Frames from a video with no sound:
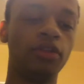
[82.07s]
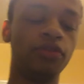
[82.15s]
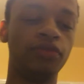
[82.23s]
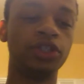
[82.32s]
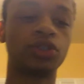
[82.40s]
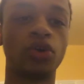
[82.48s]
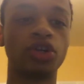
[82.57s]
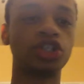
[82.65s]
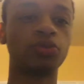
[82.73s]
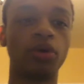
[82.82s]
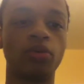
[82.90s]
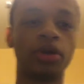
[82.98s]
these
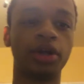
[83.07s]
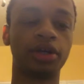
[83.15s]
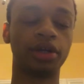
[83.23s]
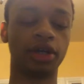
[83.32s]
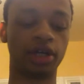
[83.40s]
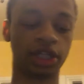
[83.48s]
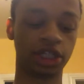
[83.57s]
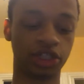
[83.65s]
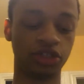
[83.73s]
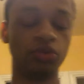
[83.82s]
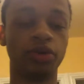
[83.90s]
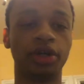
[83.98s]
courses won't work
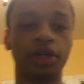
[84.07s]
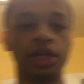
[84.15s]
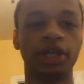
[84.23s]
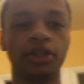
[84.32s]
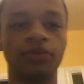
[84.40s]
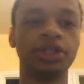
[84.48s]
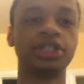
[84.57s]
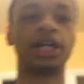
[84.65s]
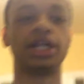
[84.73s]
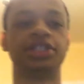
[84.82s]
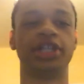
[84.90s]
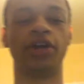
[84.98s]
unless you work. And the reason
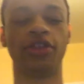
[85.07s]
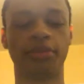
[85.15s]
I sell